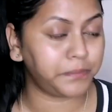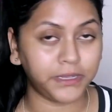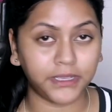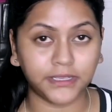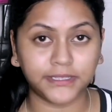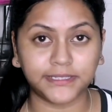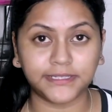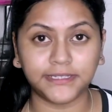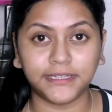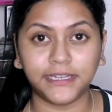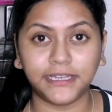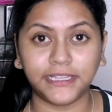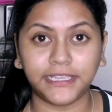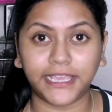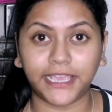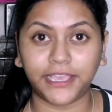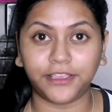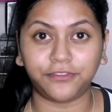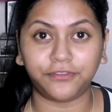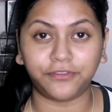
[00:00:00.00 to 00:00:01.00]
Personally,
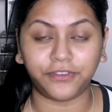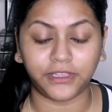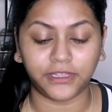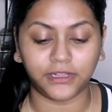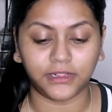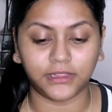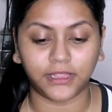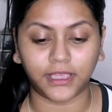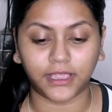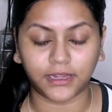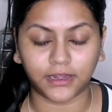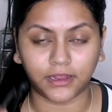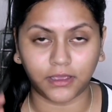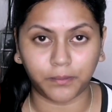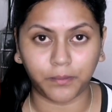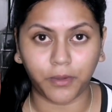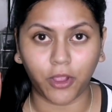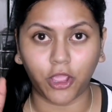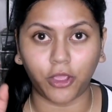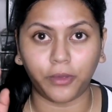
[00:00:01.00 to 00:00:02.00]
I feel that a
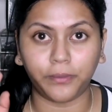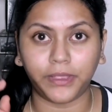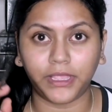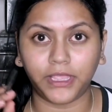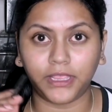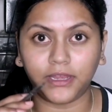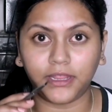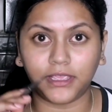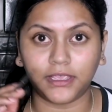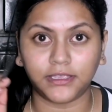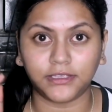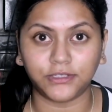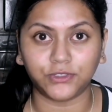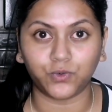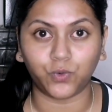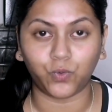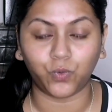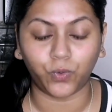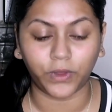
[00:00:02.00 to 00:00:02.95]
pomade is